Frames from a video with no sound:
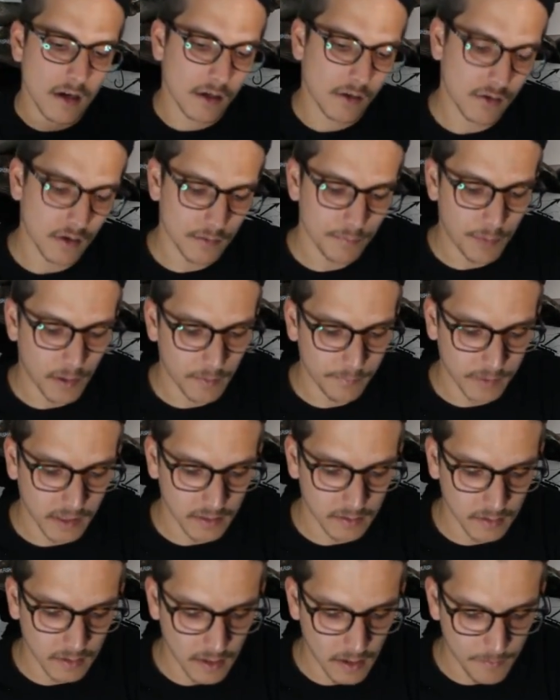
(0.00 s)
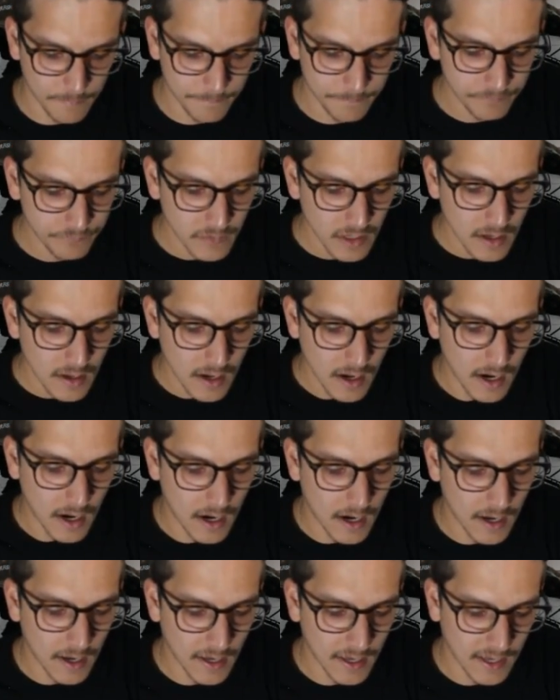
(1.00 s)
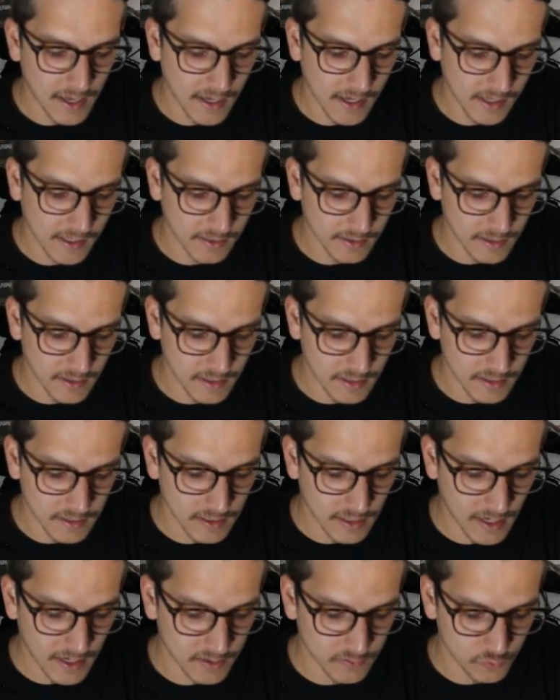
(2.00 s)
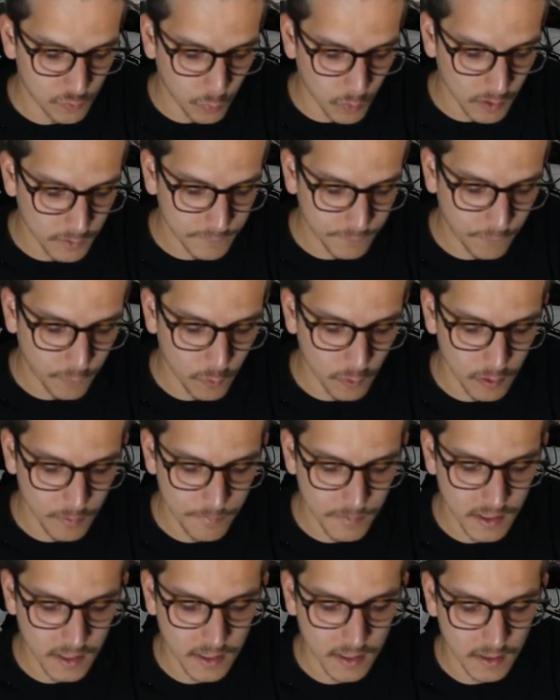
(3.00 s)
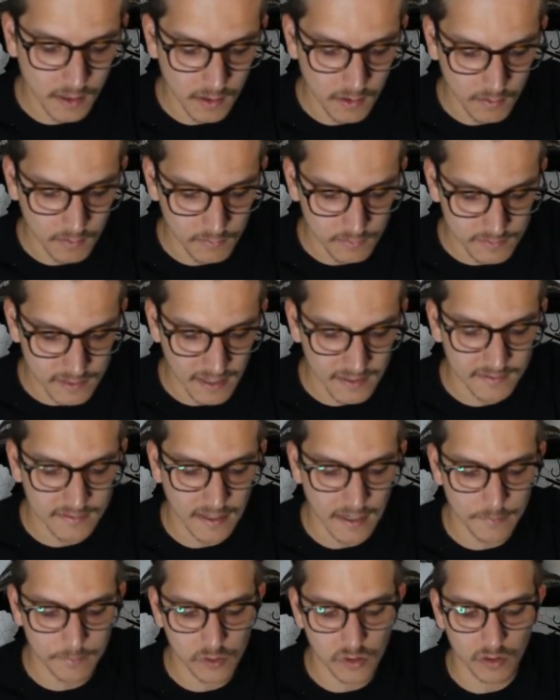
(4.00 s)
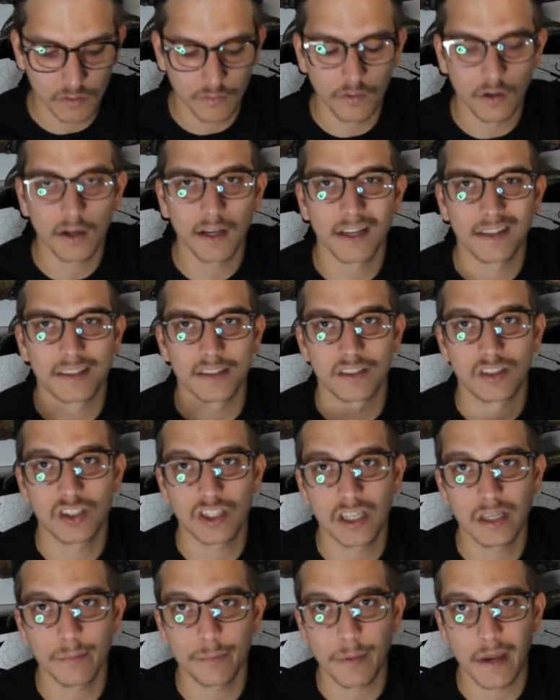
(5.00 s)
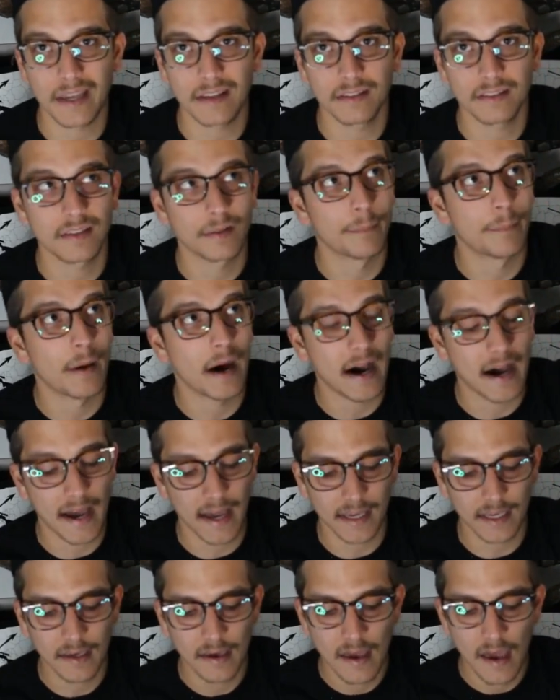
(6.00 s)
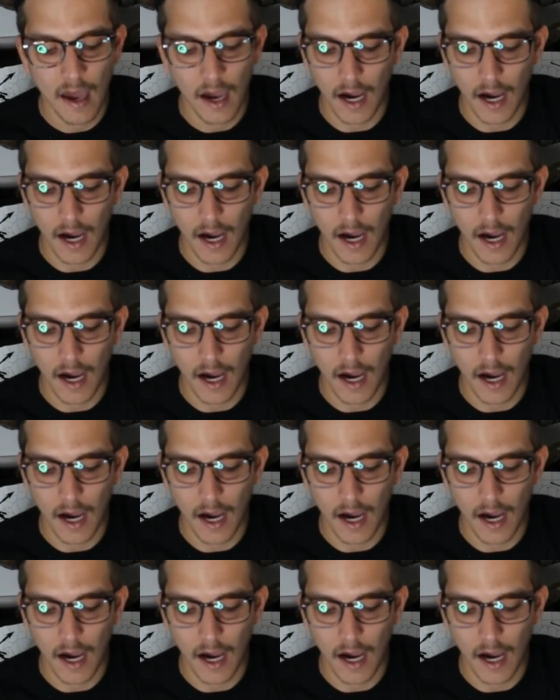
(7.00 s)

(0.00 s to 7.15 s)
Green Pumpkin Yum, and it has worked for me 10 times over. It's a cheap bait to buy.